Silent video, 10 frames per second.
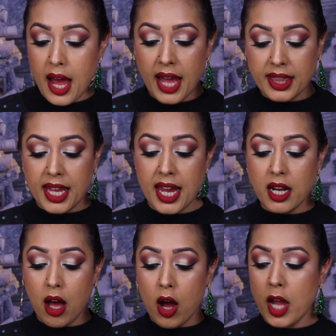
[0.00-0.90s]
And
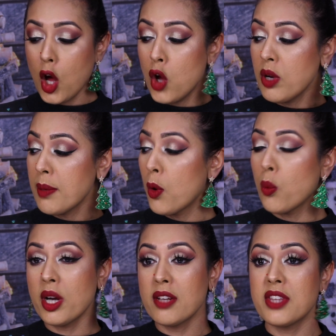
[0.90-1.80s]
then I only
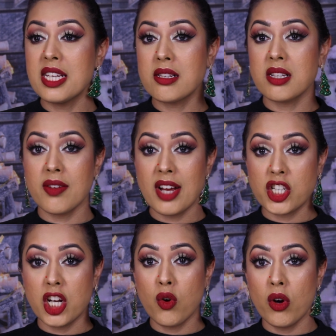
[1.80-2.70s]
bought one of these because I've
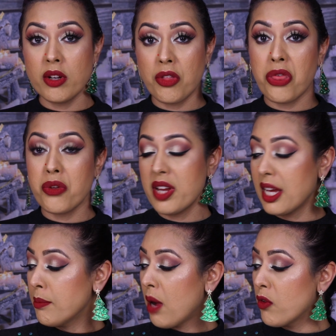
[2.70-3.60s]
actually got another
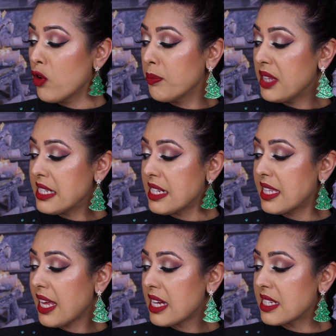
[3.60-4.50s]
three in my room. This is
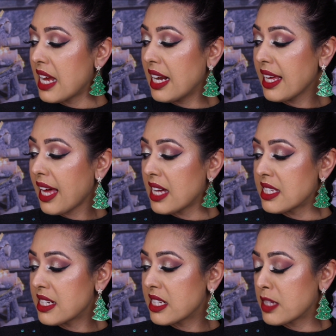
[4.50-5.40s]
the Azelaic
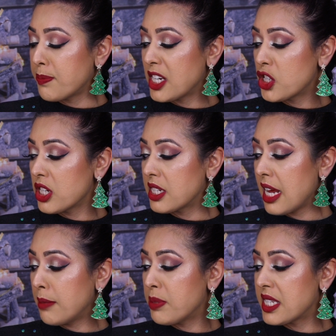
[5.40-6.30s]
Acid Suspension
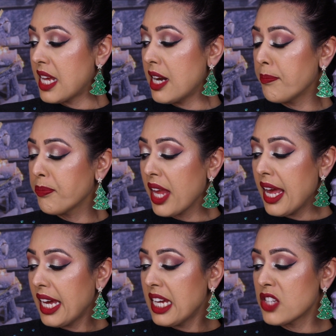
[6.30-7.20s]
10%.
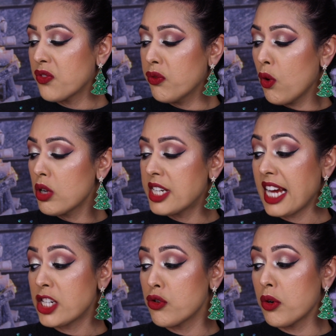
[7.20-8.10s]
It's for
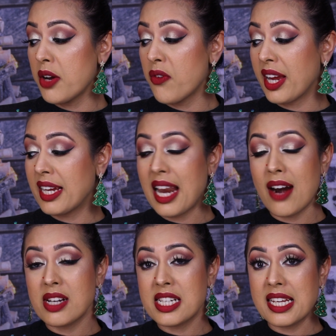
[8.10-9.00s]
textural
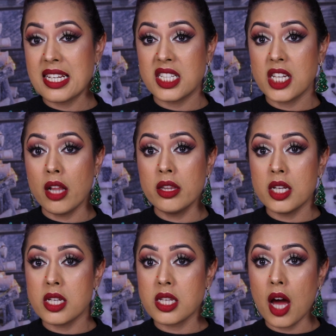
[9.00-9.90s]
irregularities,
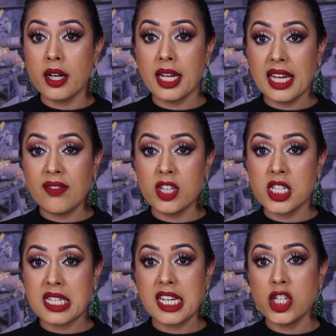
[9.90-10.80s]
dullness, uneven
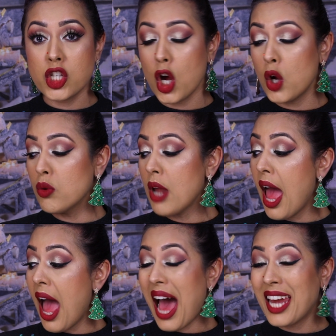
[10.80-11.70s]
skin tone,
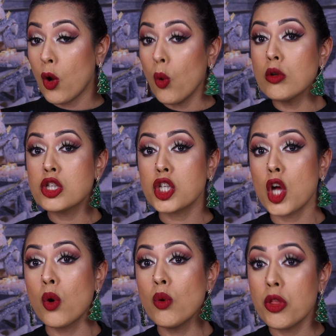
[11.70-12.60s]
and
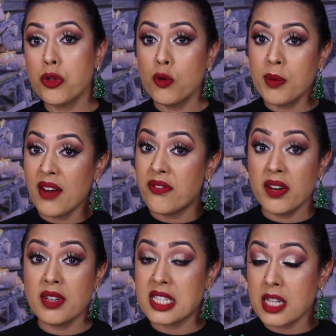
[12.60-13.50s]
also through my
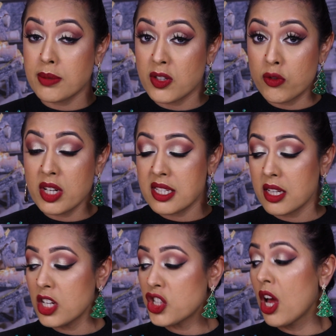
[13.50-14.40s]
various types of
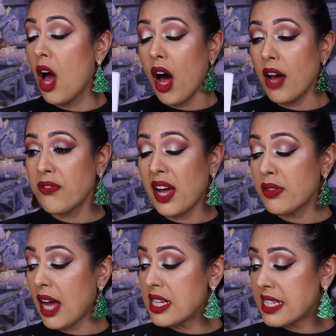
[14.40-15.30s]
research, I
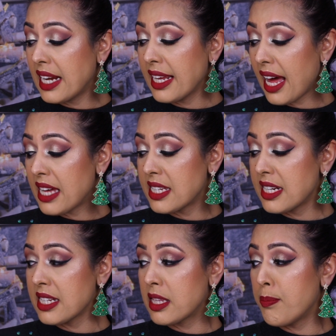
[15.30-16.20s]
found that azelaic
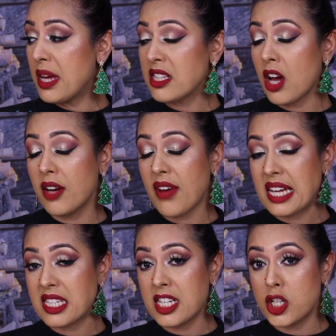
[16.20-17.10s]
acid is the best kind of
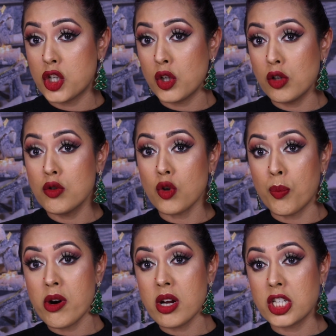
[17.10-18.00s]
acid to use or
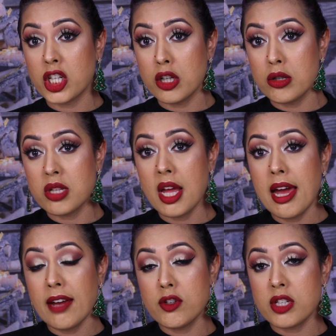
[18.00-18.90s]
product to use
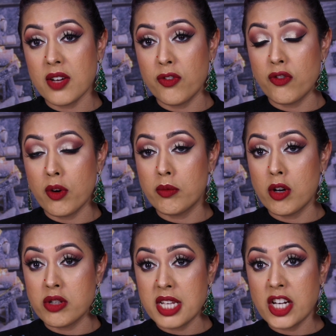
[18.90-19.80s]
if you suffer from
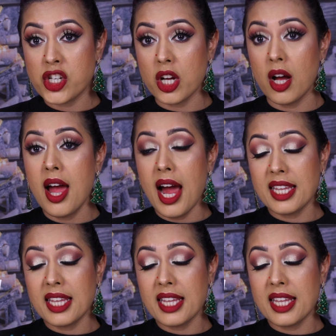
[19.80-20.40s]
rosacea.